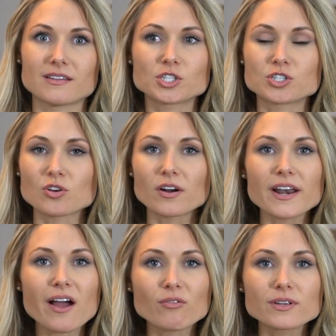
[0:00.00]
She started
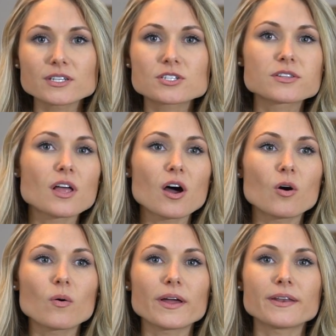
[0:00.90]
out really
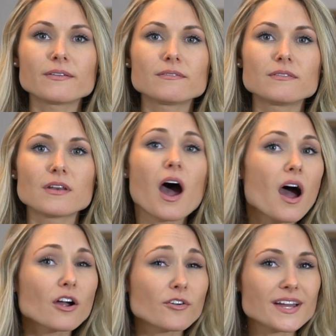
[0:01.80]
slow and
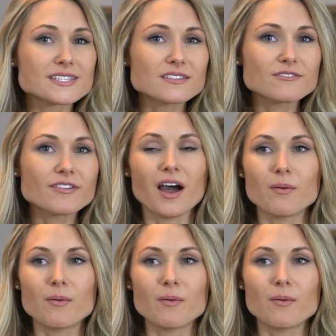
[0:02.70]
not aggressive,